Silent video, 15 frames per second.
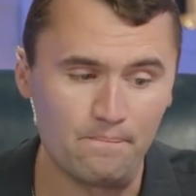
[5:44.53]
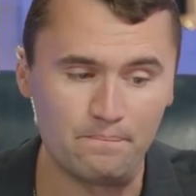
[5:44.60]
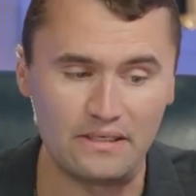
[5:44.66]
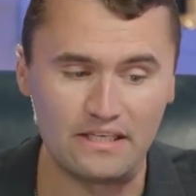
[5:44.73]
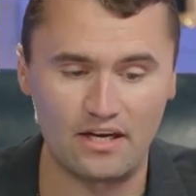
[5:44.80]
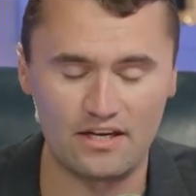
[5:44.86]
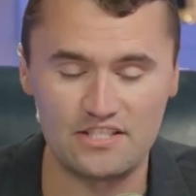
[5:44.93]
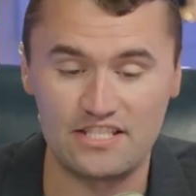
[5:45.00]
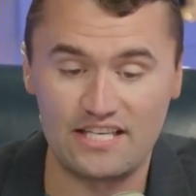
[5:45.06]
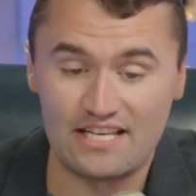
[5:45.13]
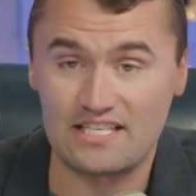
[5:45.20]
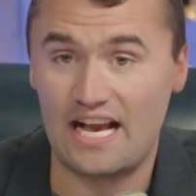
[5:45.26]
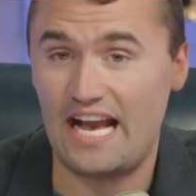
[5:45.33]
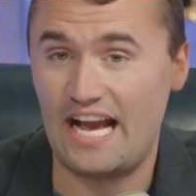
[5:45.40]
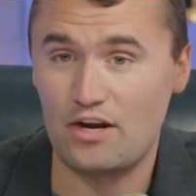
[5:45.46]
because he
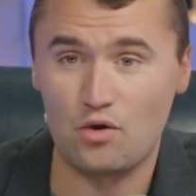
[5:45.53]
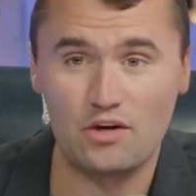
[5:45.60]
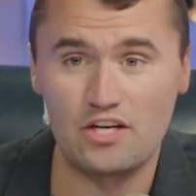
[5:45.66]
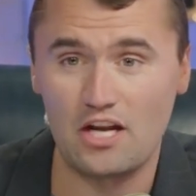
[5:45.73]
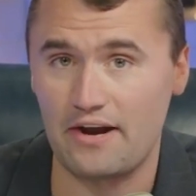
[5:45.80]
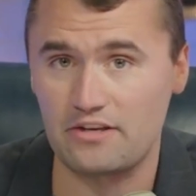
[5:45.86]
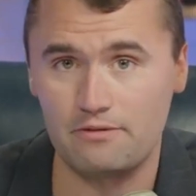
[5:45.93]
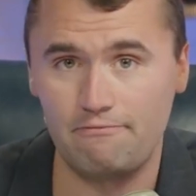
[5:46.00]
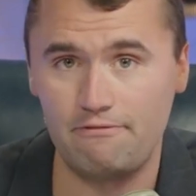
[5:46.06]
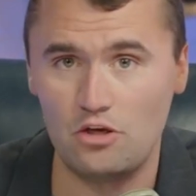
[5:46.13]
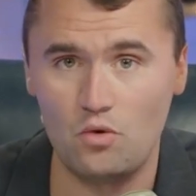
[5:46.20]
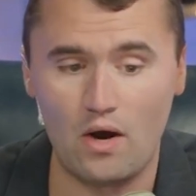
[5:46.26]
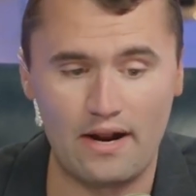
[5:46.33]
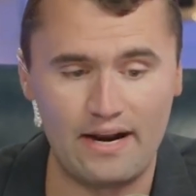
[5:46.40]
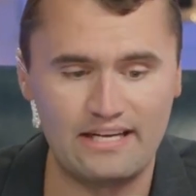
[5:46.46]
has a heterodox
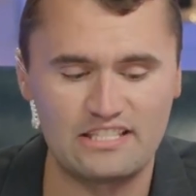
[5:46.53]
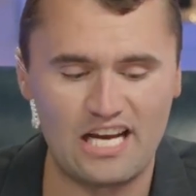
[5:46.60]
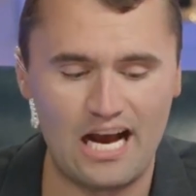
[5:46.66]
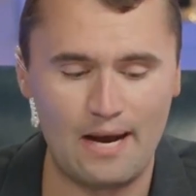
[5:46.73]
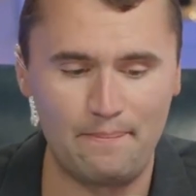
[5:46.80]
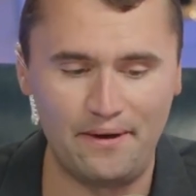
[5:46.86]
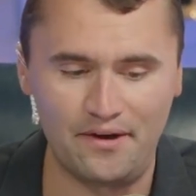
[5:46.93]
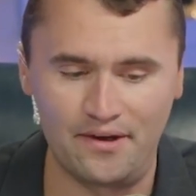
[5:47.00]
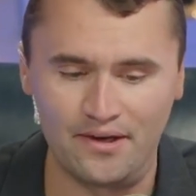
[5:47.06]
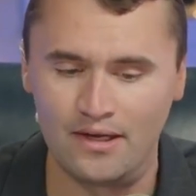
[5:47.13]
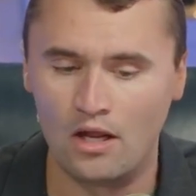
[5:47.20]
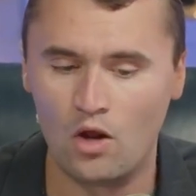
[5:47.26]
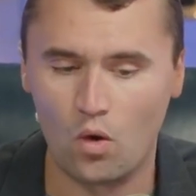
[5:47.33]
view on a topic,